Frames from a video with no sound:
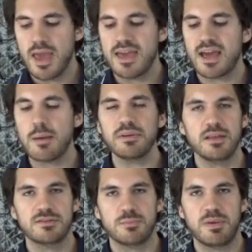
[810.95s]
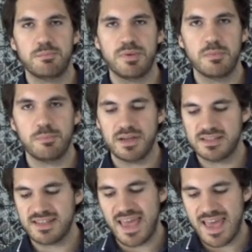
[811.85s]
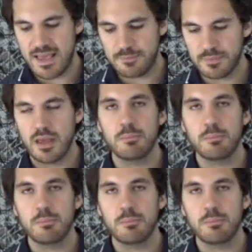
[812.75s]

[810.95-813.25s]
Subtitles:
A common answer people pick is A,